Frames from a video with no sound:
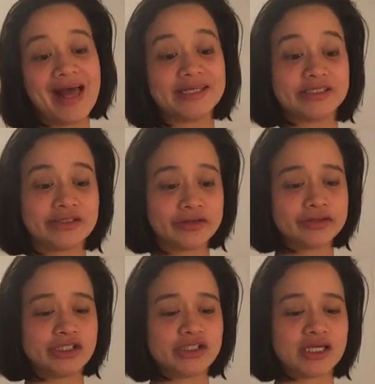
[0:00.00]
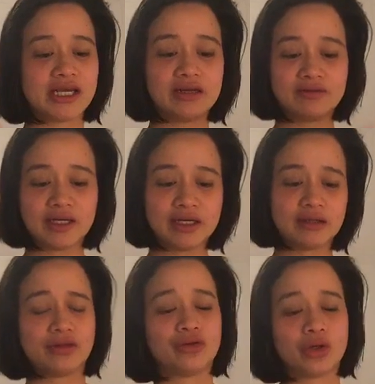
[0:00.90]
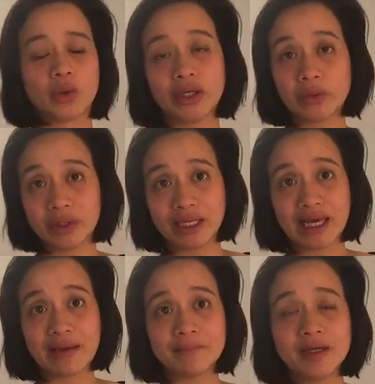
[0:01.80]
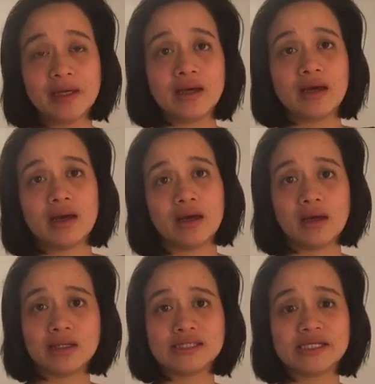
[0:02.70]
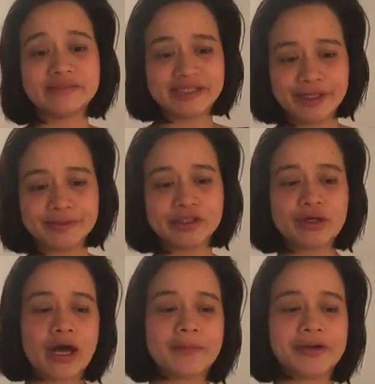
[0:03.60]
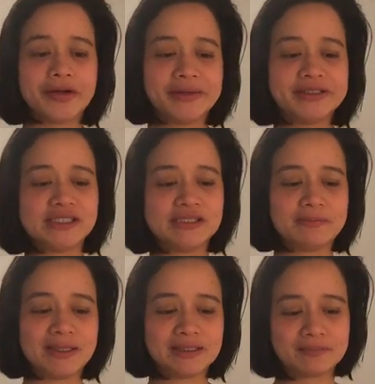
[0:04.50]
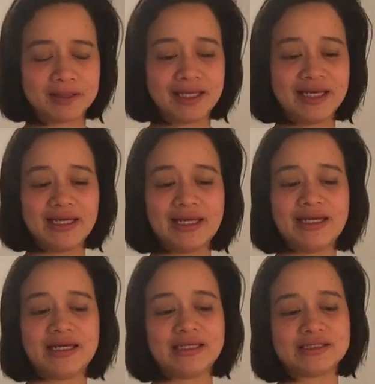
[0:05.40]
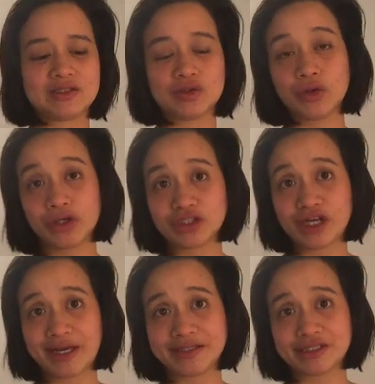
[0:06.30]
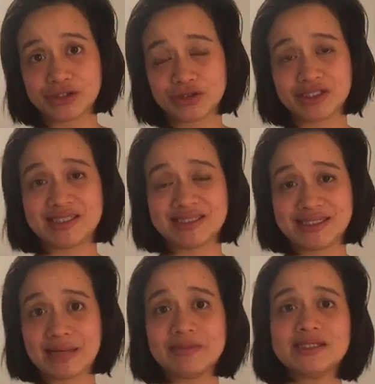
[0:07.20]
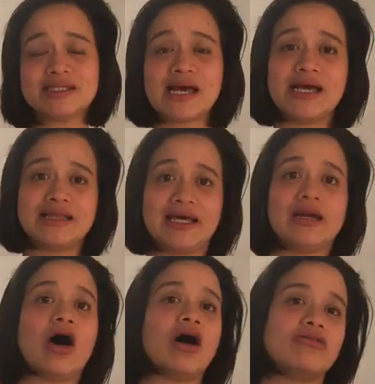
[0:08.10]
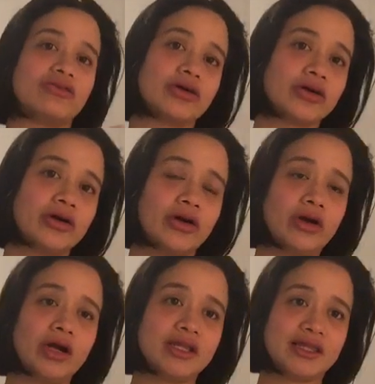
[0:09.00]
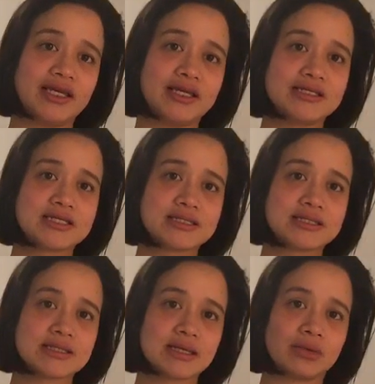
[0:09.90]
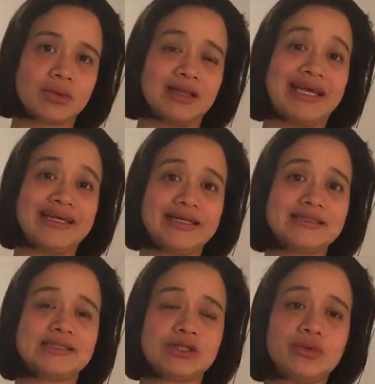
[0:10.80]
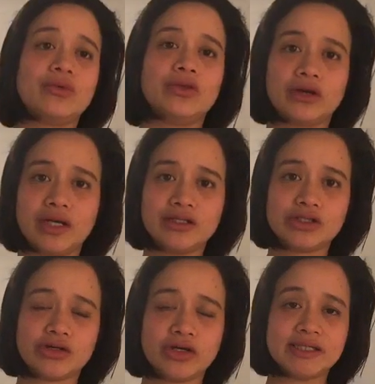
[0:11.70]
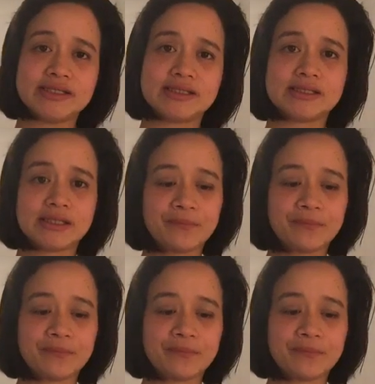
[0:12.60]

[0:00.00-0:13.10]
So just to kind of like do a quick recap, some tips to help encourage independent play is know your child's interests and schemas, and then offer things related to their interests.